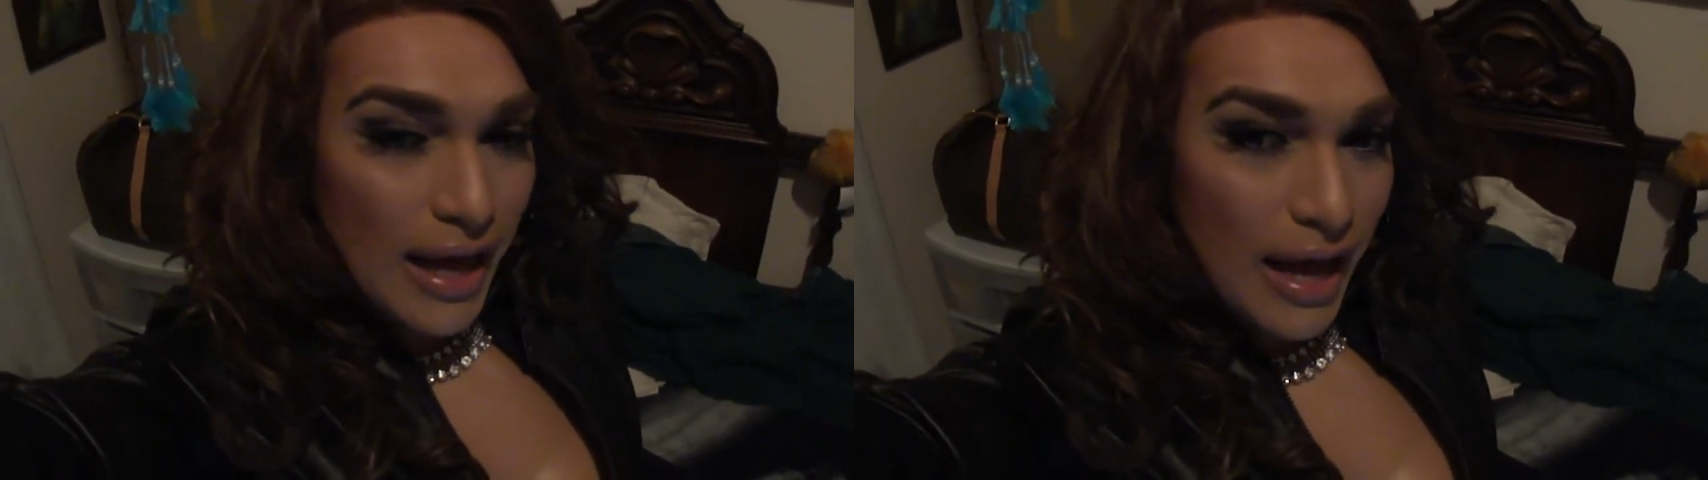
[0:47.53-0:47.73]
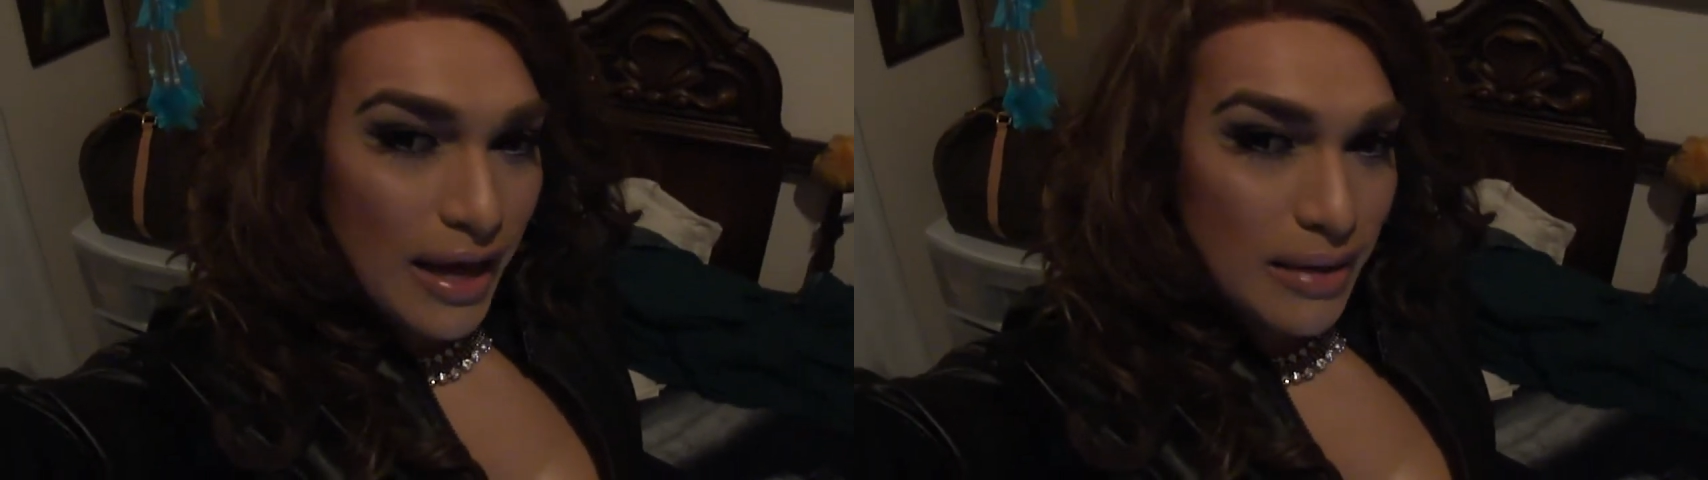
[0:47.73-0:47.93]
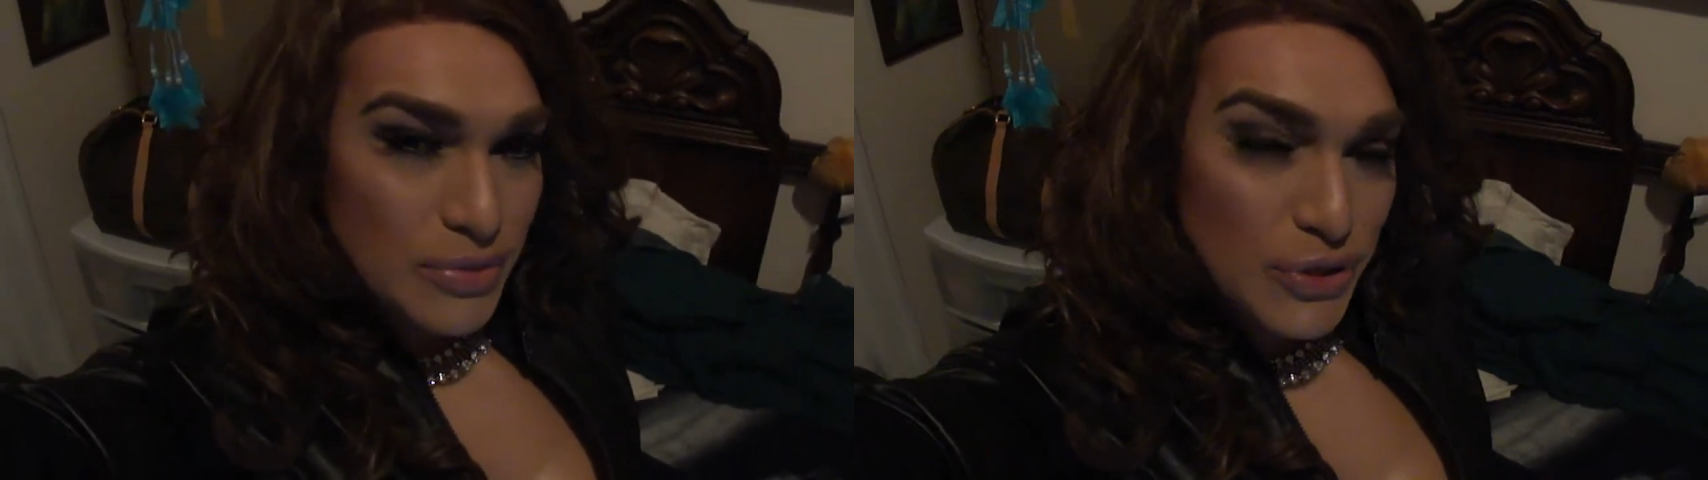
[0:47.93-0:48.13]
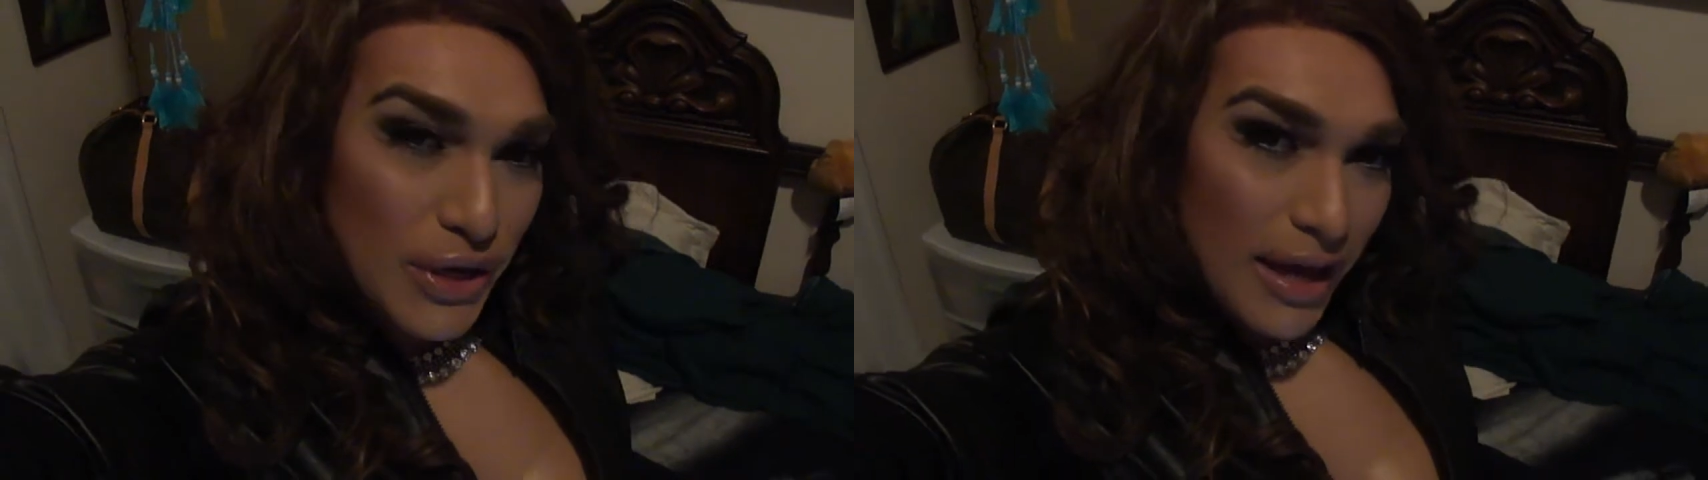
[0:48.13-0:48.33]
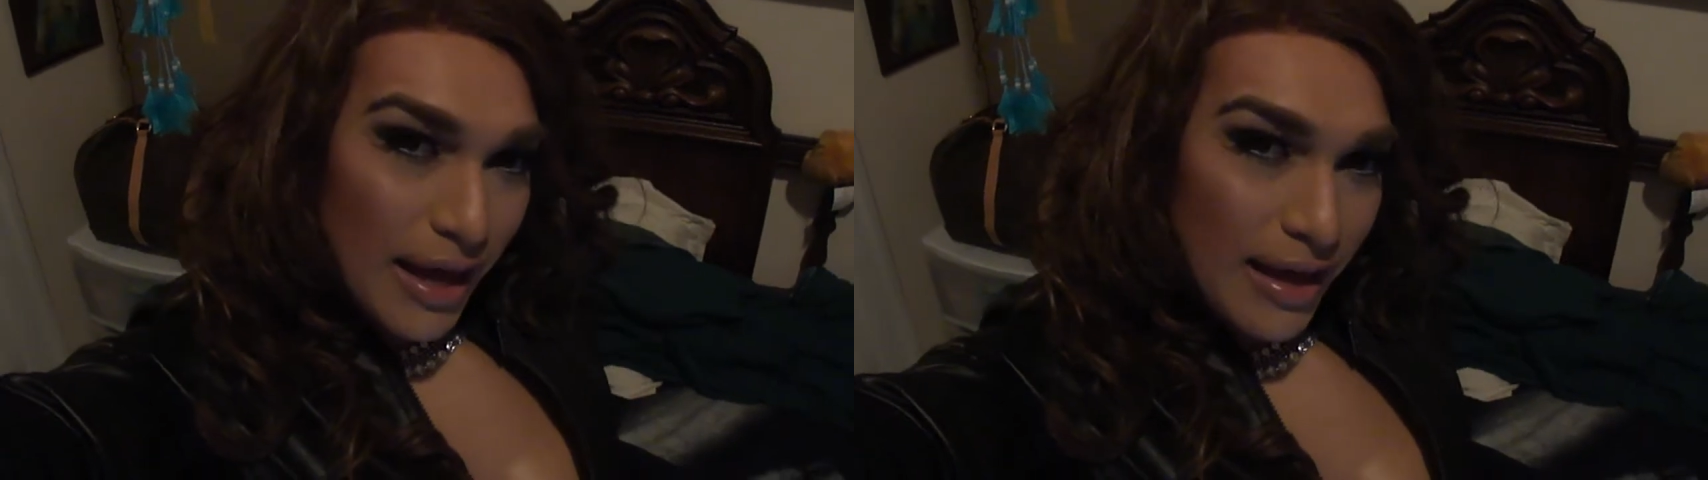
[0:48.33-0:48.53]
Um,
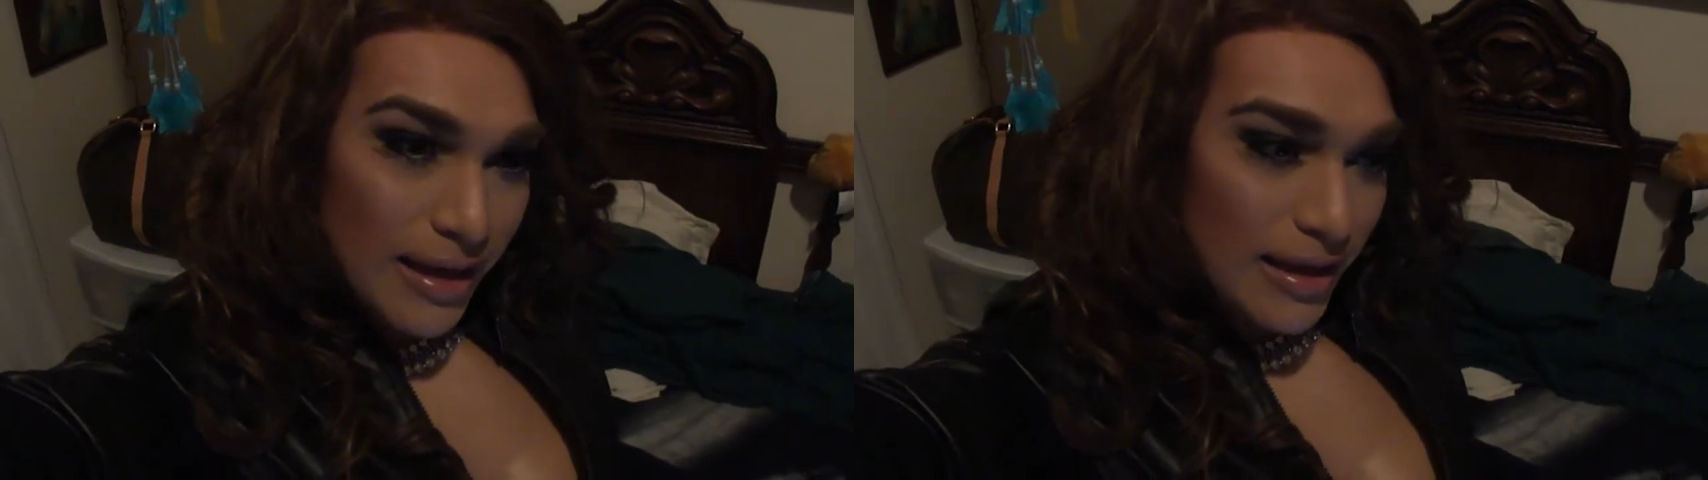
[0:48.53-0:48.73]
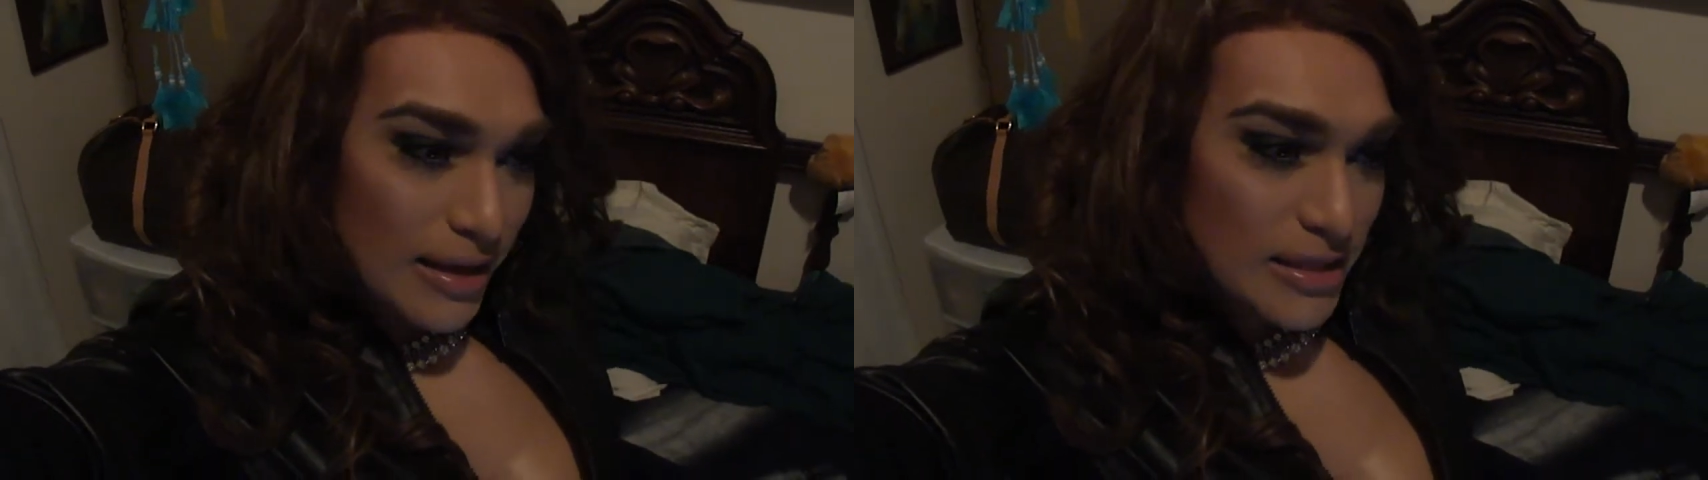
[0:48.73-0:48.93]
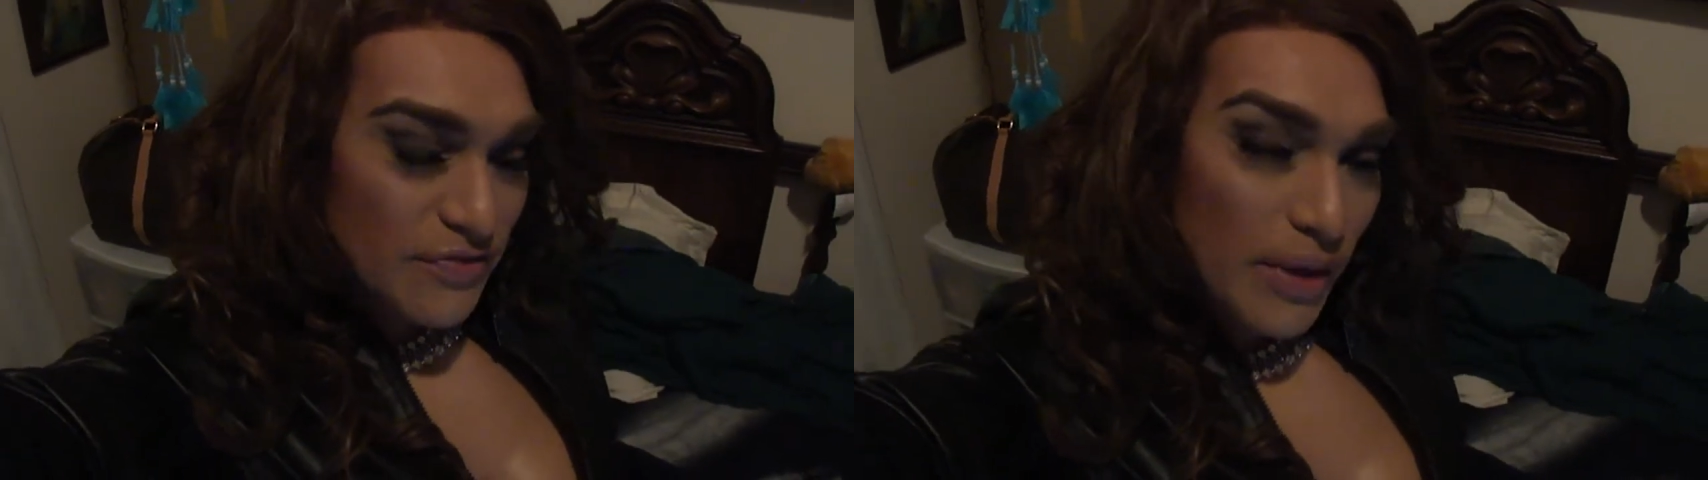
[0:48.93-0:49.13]
today is